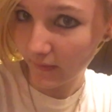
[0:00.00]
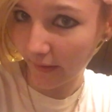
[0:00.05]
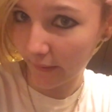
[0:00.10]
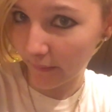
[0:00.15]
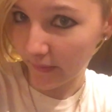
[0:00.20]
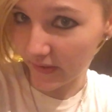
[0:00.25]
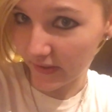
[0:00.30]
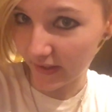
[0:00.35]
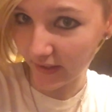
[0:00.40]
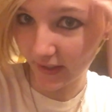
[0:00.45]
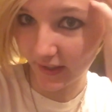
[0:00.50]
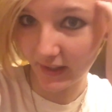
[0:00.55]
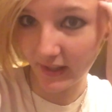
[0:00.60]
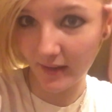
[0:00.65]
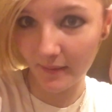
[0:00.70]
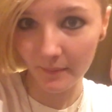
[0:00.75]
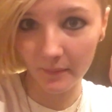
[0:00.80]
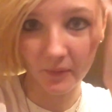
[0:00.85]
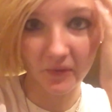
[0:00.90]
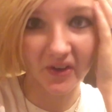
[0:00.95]
I wish I could
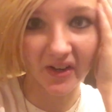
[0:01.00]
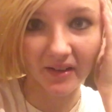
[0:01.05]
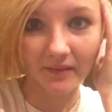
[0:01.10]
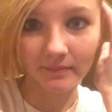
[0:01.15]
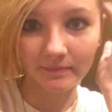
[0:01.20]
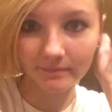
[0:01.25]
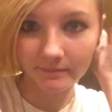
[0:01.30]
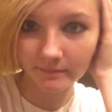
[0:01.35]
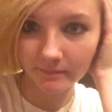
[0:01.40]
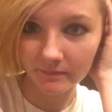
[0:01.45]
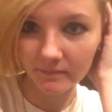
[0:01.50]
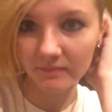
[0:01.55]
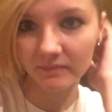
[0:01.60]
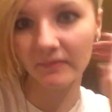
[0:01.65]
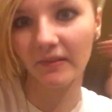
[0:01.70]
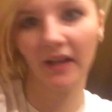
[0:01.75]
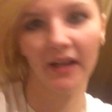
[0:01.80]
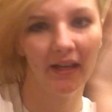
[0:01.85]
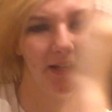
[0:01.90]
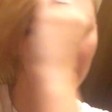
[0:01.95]
get more
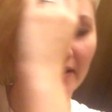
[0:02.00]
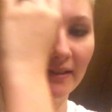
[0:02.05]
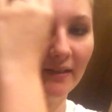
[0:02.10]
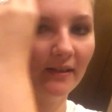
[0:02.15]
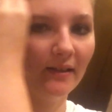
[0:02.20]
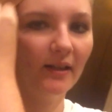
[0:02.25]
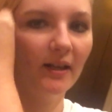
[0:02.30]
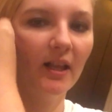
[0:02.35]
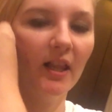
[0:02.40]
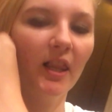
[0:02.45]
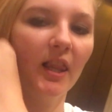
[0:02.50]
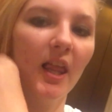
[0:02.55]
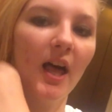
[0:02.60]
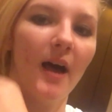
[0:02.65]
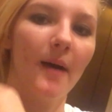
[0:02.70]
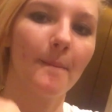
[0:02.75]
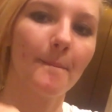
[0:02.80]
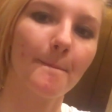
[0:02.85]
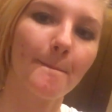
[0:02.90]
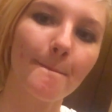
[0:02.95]
and a
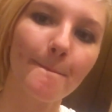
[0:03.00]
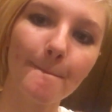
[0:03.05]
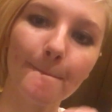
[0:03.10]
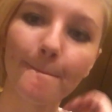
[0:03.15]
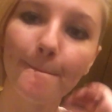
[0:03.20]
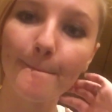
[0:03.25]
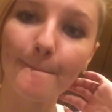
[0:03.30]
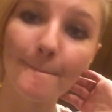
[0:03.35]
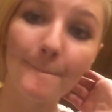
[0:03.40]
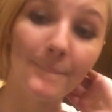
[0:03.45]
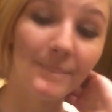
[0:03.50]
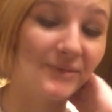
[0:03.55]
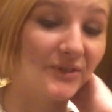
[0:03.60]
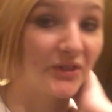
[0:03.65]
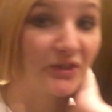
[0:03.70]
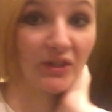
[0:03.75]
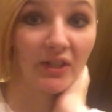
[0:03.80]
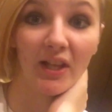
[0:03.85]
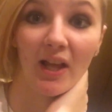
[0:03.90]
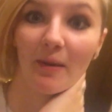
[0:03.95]
lot,
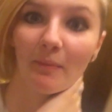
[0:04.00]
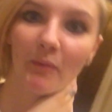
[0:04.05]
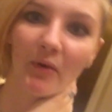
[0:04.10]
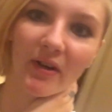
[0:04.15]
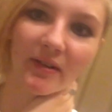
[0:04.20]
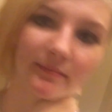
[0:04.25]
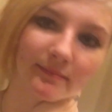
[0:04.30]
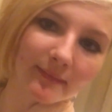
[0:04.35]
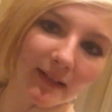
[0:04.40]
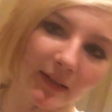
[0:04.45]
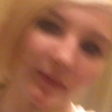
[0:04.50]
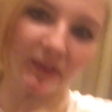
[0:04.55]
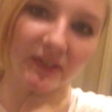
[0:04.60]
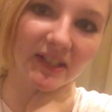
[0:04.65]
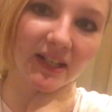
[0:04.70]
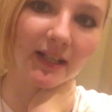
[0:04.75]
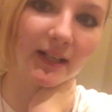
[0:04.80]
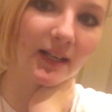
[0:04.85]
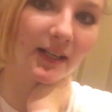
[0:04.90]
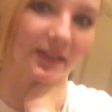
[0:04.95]
just a lot more. I
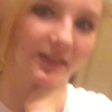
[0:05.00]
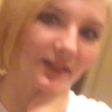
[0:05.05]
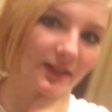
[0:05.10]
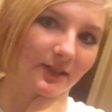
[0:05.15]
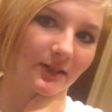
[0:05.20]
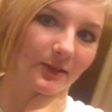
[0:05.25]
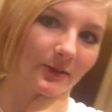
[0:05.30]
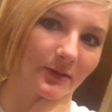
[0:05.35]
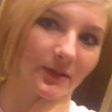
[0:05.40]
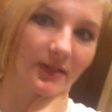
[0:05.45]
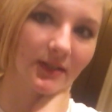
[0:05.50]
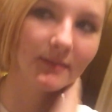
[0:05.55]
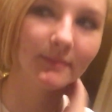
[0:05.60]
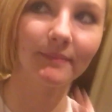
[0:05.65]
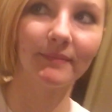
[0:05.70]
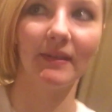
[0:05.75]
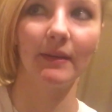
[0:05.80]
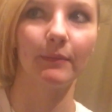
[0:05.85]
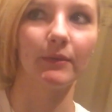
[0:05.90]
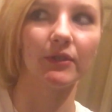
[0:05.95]
wish I had a lot of tattoos.
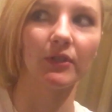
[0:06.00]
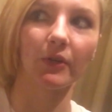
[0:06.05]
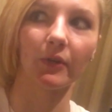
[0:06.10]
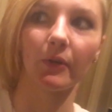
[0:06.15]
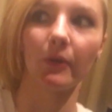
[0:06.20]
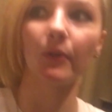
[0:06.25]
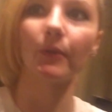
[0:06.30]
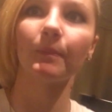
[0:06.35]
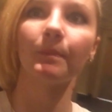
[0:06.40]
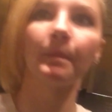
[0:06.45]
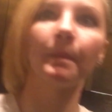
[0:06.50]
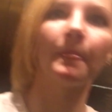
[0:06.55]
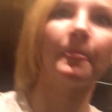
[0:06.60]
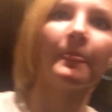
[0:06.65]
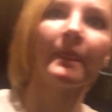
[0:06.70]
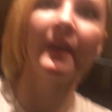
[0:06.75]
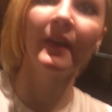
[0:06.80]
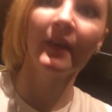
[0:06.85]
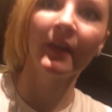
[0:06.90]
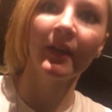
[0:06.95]
That'd be so cool.
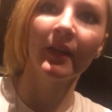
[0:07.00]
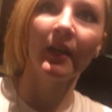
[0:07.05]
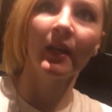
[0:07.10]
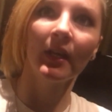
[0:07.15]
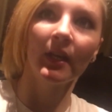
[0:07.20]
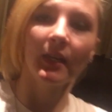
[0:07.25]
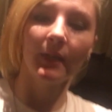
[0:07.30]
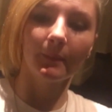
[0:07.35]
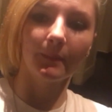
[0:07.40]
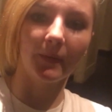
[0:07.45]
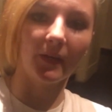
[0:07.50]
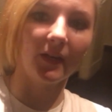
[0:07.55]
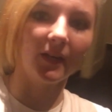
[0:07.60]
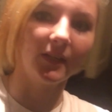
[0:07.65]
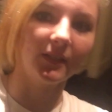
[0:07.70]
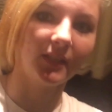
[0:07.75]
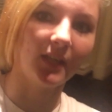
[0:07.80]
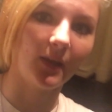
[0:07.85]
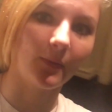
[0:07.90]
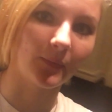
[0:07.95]

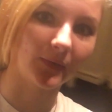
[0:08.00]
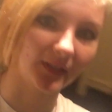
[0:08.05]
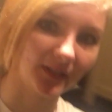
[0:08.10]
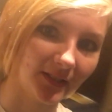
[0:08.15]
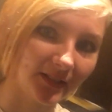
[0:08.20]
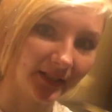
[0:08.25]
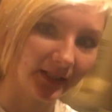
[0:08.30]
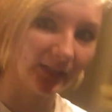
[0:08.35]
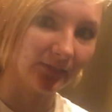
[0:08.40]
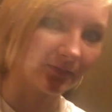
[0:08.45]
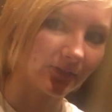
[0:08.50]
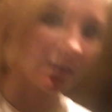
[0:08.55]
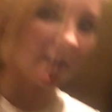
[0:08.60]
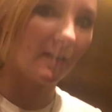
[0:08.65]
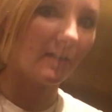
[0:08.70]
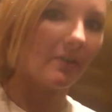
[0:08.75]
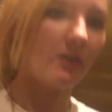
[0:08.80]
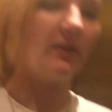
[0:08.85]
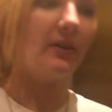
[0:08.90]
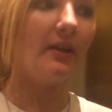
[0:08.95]
But yeah, we're gonna leave
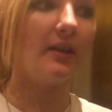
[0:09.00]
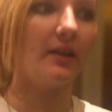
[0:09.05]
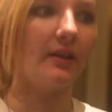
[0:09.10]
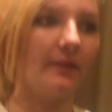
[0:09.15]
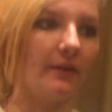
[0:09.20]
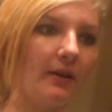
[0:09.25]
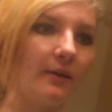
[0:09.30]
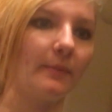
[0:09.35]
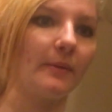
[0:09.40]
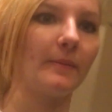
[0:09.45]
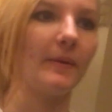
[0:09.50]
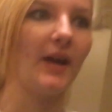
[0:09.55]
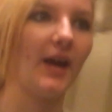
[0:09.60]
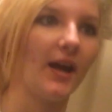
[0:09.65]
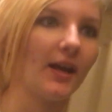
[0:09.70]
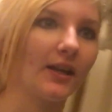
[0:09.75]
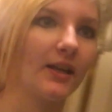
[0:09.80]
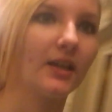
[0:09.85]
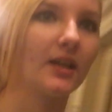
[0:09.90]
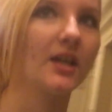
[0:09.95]
now and I'll be
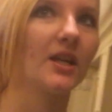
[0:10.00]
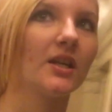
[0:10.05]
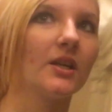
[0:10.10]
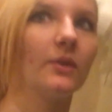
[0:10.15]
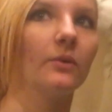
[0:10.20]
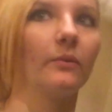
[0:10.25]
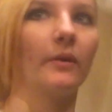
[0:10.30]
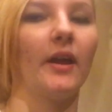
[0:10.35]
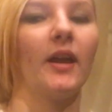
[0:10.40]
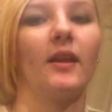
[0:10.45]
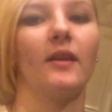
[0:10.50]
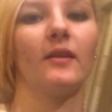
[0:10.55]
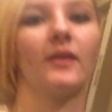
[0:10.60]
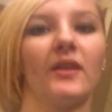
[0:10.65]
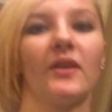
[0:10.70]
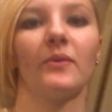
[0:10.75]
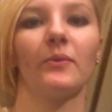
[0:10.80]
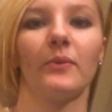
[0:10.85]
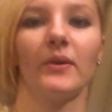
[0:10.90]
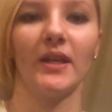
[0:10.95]
back when
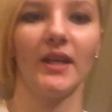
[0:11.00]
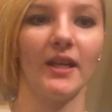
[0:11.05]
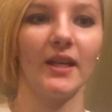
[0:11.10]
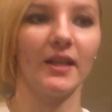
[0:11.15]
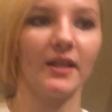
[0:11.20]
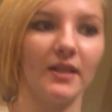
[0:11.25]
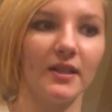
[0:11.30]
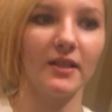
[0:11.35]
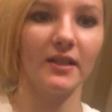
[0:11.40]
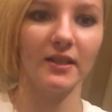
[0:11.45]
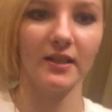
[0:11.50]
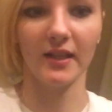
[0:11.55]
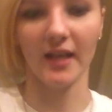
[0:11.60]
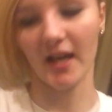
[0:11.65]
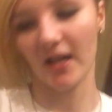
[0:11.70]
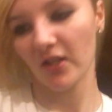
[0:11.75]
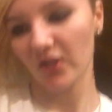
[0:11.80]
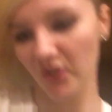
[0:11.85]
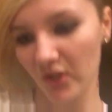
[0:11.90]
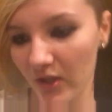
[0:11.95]
we
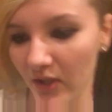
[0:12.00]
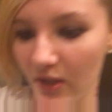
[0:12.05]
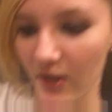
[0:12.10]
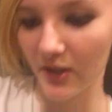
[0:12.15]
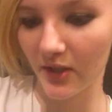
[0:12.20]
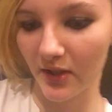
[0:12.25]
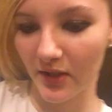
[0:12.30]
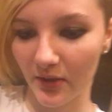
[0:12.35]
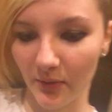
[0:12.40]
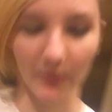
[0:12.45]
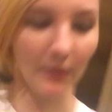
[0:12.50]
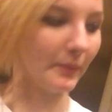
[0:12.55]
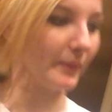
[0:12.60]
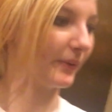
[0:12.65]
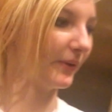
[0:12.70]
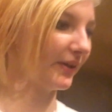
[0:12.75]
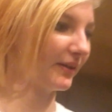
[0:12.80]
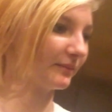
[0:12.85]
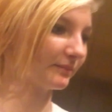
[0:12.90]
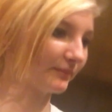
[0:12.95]
get, where are we going?